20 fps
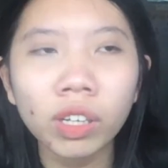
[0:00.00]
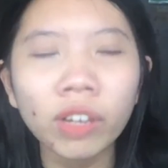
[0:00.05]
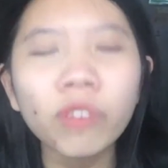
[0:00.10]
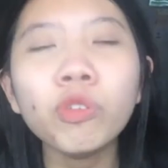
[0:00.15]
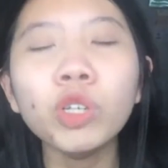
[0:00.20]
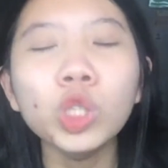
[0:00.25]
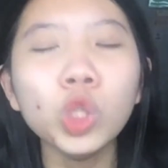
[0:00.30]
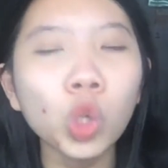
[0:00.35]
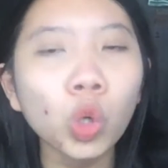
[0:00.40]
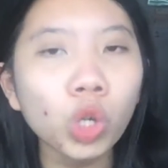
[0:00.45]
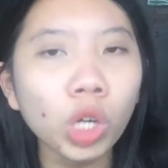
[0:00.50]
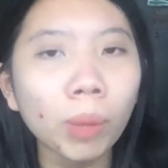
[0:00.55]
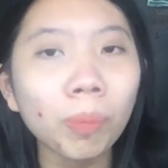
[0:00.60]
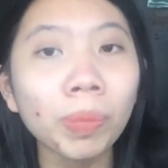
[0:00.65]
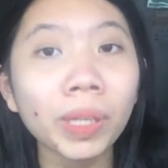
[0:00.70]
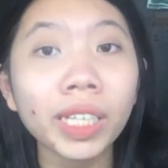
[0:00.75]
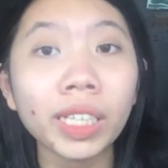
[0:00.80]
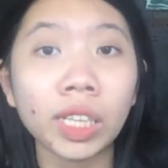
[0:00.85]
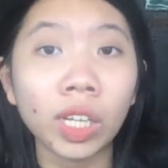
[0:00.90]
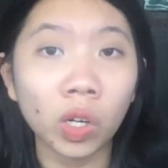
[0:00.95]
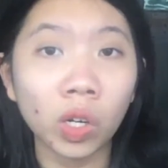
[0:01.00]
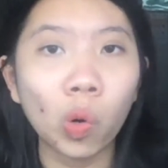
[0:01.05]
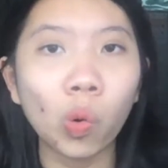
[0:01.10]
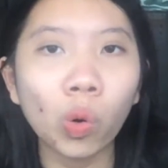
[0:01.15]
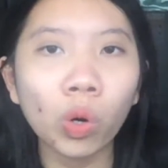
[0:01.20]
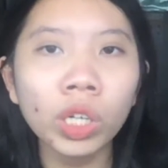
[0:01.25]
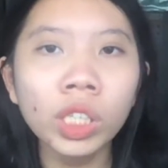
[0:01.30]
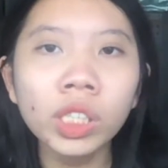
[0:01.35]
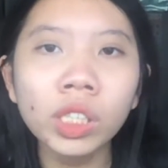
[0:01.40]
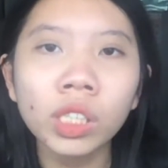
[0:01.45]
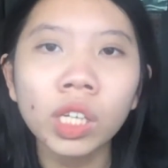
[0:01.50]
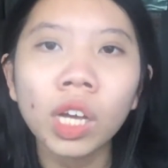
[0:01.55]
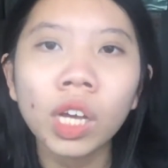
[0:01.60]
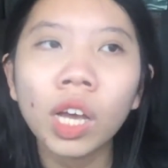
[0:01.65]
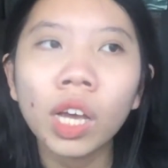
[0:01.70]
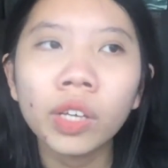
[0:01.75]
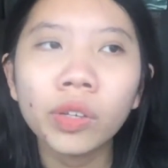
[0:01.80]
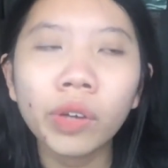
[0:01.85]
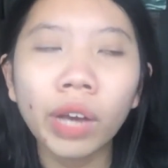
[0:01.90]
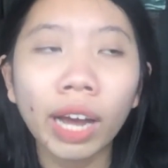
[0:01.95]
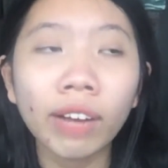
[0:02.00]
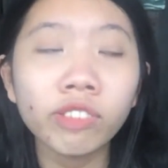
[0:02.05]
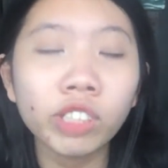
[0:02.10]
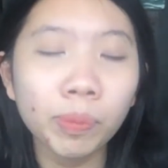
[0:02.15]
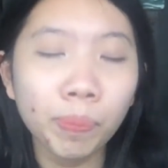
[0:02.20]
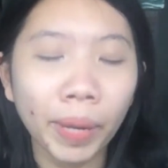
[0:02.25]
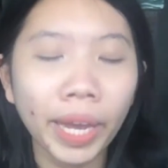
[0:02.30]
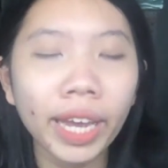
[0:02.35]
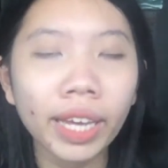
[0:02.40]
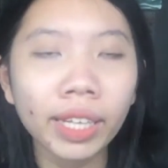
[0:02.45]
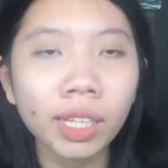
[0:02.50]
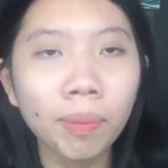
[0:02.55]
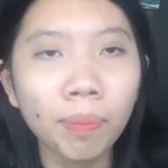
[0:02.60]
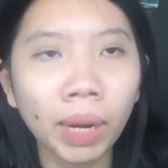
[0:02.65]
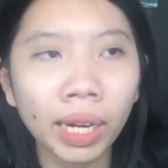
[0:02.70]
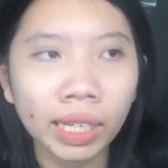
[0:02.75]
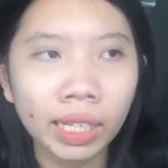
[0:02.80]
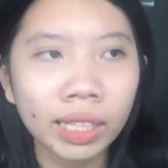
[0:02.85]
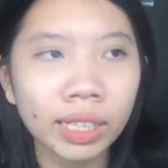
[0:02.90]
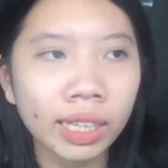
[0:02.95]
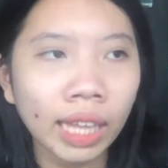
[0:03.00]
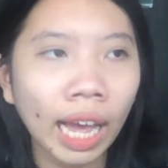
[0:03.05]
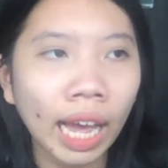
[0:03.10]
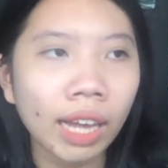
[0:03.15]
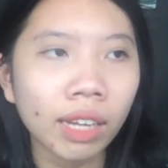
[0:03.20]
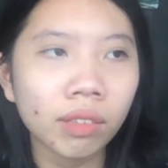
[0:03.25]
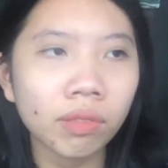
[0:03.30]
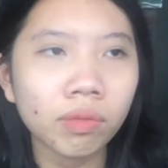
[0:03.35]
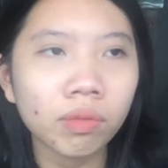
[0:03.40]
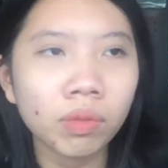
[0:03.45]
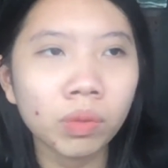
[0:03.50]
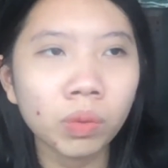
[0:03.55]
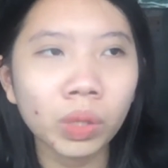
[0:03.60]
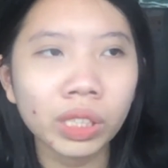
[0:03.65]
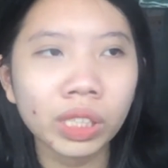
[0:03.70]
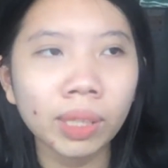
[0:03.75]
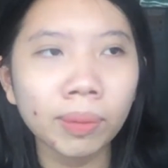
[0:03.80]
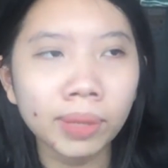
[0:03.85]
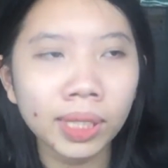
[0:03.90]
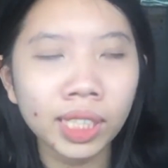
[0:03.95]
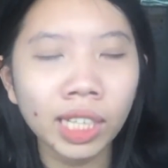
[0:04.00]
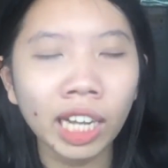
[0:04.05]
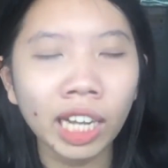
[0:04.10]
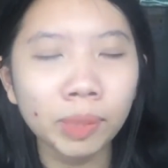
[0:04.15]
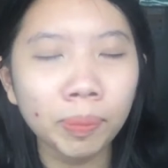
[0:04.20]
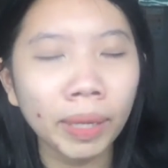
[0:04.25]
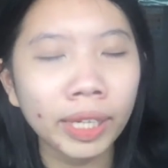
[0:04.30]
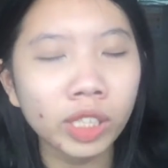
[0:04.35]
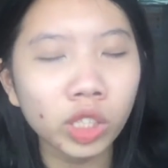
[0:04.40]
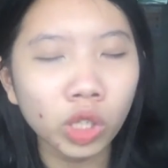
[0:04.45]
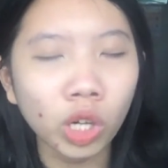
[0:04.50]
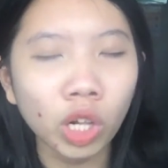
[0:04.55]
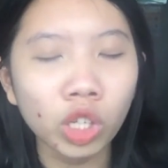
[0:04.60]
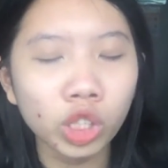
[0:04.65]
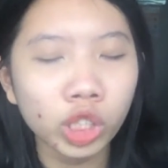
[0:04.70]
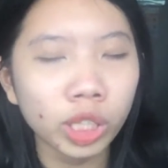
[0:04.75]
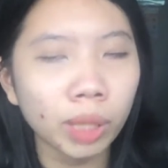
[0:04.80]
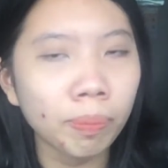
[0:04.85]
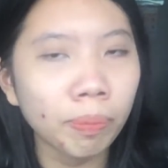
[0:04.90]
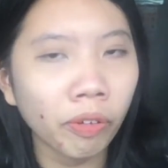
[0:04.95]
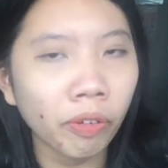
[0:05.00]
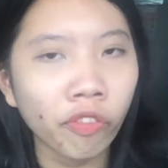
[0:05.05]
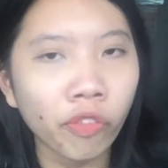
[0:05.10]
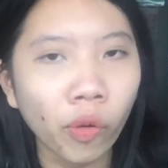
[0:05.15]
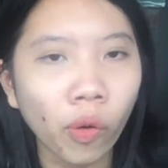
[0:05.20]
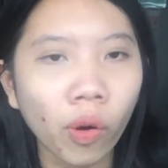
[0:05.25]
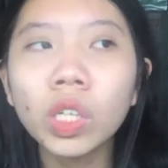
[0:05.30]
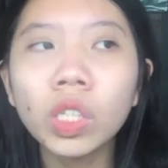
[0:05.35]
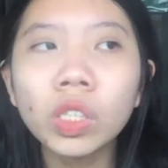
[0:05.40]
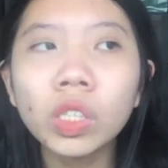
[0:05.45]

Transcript: If you don't complete the course, you have to pay the money that was subsidized by a scholarship before.